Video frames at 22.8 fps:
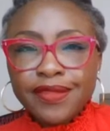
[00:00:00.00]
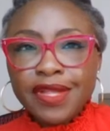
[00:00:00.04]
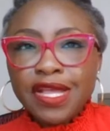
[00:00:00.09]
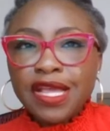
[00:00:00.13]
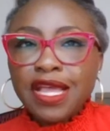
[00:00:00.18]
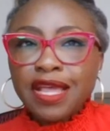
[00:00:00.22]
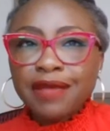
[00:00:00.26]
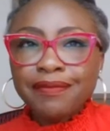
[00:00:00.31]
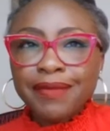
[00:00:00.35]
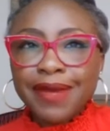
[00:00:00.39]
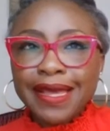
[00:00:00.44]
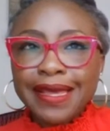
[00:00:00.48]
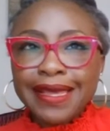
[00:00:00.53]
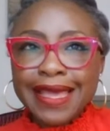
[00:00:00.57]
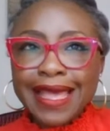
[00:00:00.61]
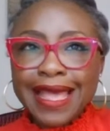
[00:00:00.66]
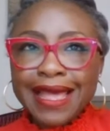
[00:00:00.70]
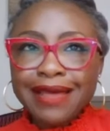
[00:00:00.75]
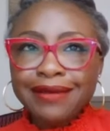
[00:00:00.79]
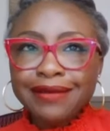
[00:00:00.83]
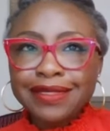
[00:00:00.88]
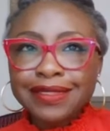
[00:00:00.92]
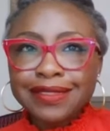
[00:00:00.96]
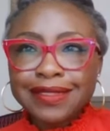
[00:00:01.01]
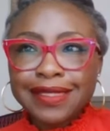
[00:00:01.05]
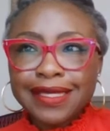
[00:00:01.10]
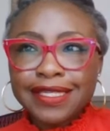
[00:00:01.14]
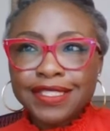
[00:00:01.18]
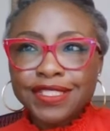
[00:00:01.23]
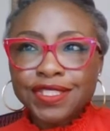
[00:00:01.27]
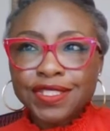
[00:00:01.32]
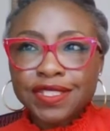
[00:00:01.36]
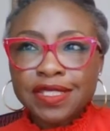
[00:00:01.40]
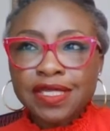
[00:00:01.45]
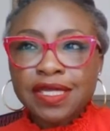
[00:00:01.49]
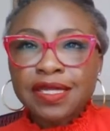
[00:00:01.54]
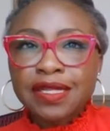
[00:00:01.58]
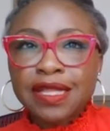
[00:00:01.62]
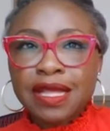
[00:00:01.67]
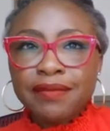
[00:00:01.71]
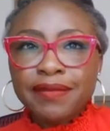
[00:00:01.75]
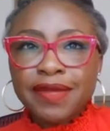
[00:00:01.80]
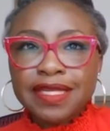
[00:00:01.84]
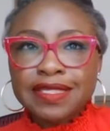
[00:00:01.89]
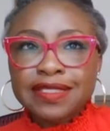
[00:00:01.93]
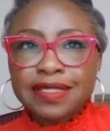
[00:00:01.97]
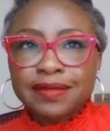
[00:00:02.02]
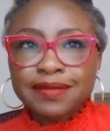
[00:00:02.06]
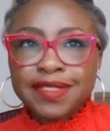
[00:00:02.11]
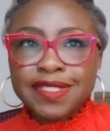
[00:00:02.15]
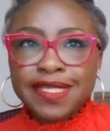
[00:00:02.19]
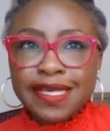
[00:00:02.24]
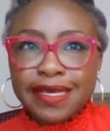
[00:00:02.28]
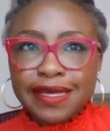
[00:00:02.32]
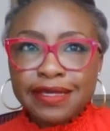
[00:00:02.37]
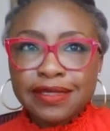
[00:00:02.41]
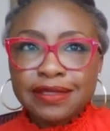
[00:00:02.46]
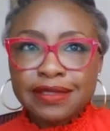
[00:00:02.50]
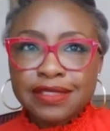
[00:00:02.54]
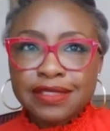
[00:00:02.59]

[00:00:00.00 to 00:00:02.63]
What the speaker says: And by calculation, that makes them 10.